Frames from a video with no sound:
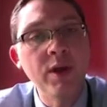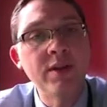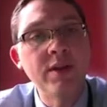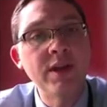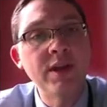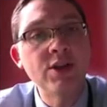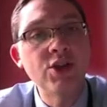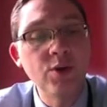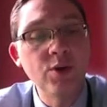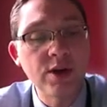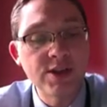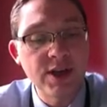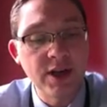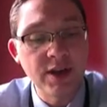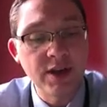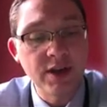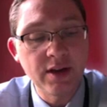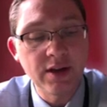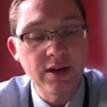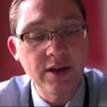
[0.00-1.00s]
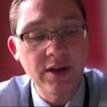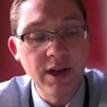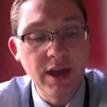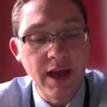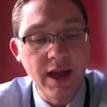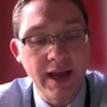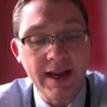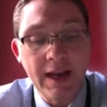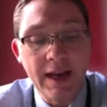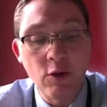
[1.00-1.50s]
With the junior cycle,
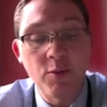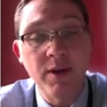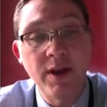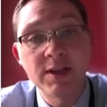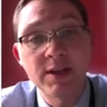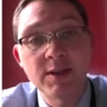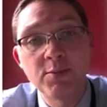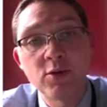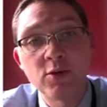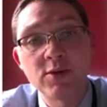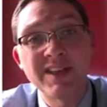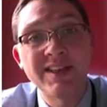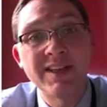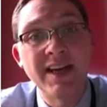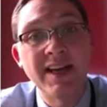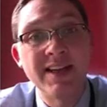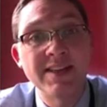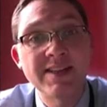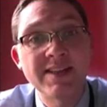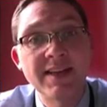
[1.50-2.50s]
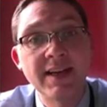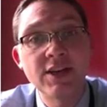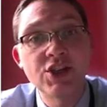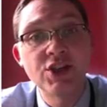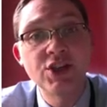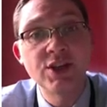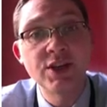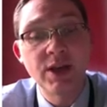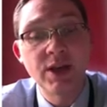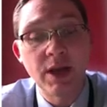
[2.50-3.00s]
an A would be, I suppose, a
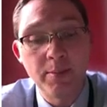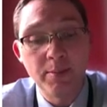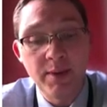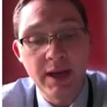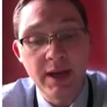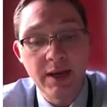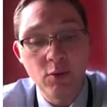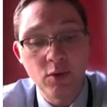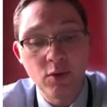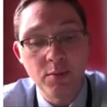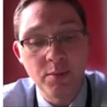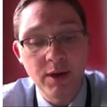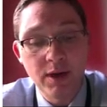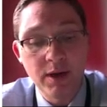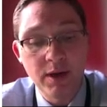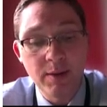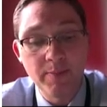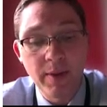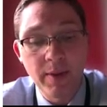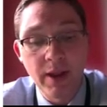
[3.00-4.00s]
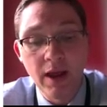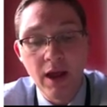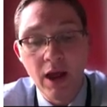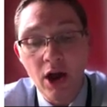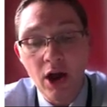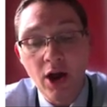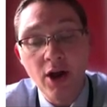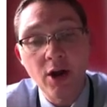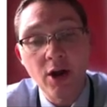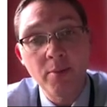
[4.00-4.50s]
distinction, a B would be
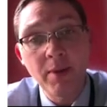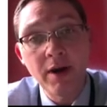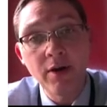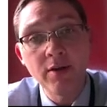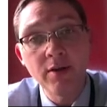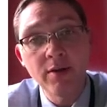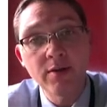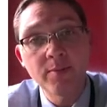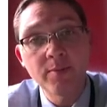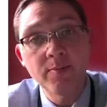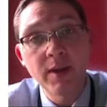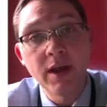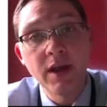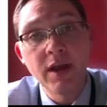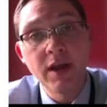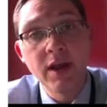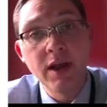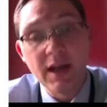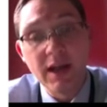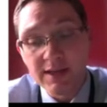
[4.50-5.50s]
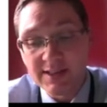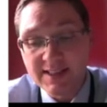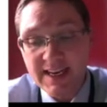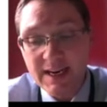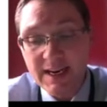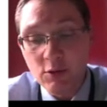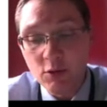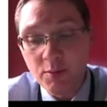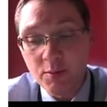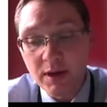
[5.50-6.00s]
higher merit,
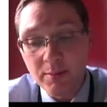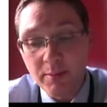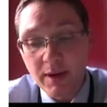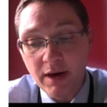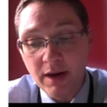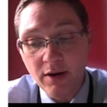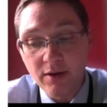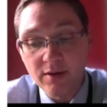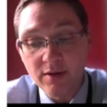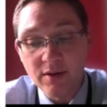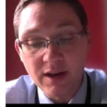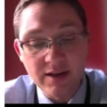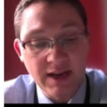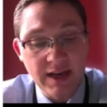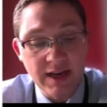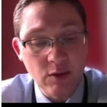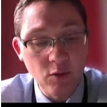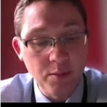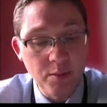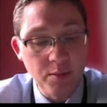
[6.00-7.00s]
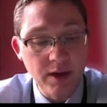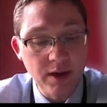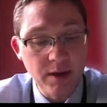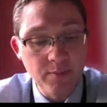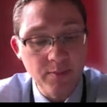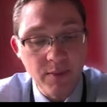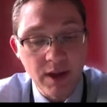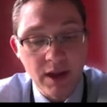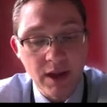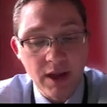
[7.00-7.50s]
C would be a merit, D would
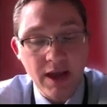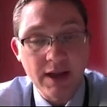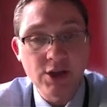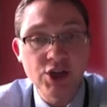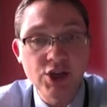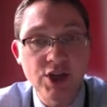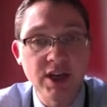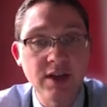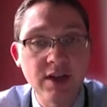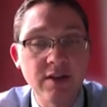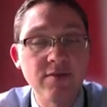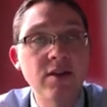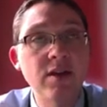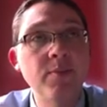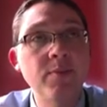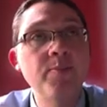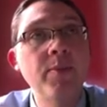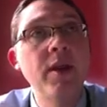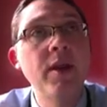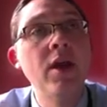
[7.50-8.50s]
be achieved.